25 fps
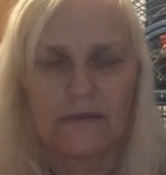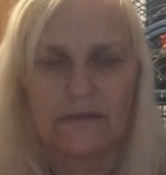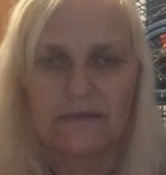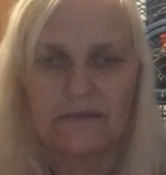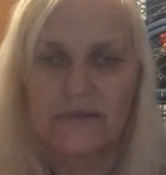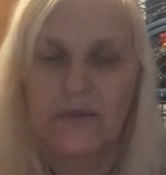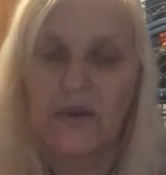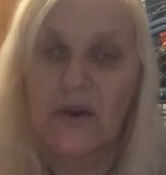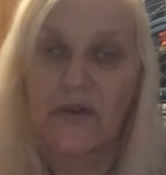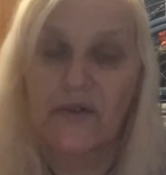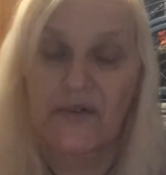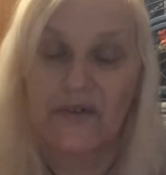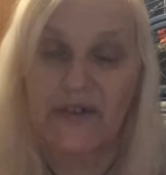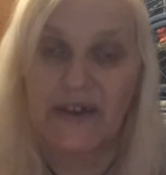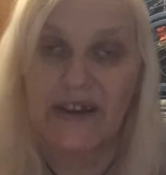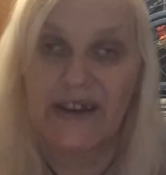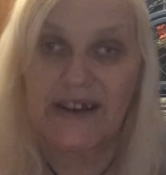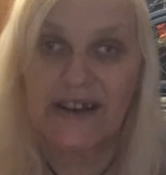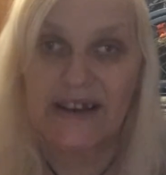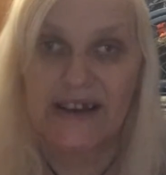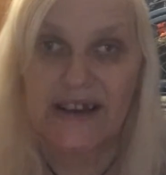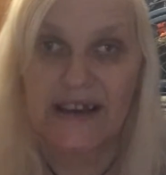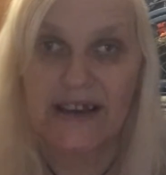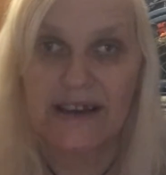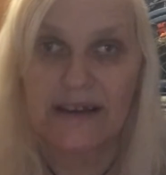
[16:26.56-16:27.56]
Not
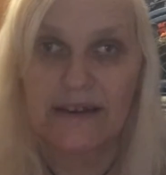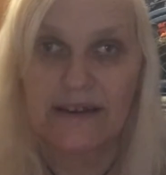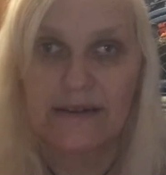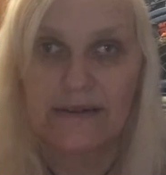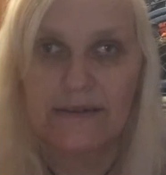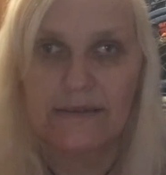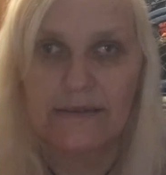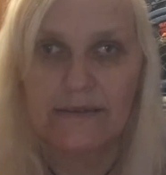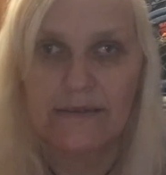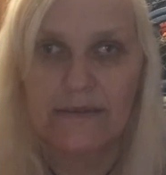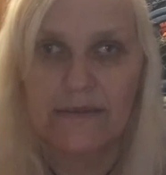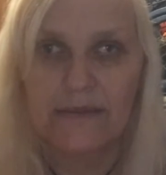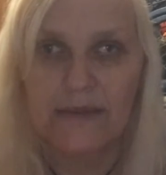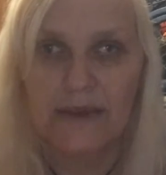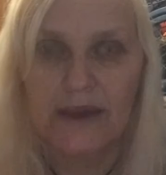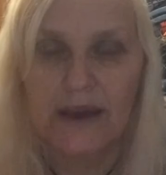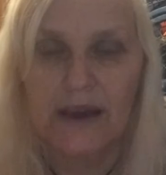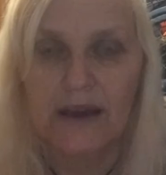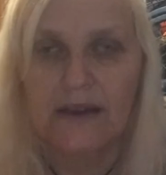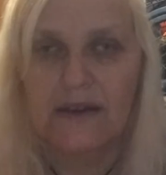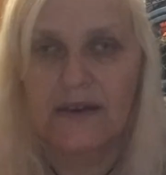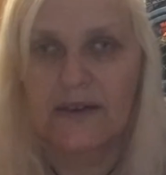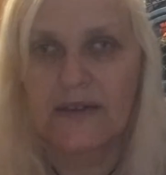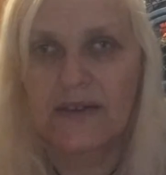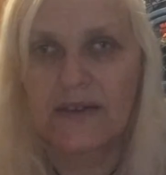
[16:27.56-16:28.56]
really.
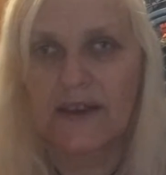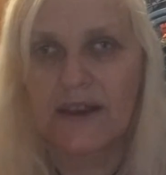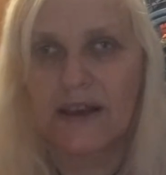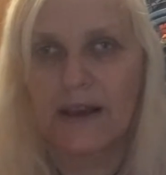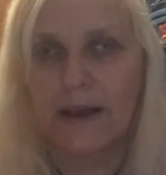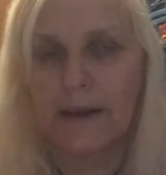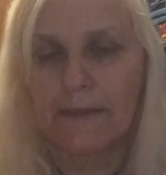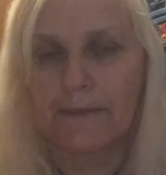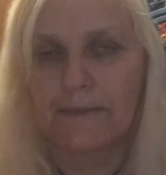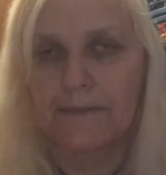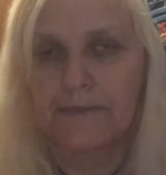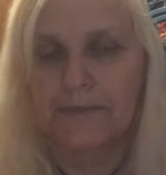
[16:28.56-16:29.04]
You see,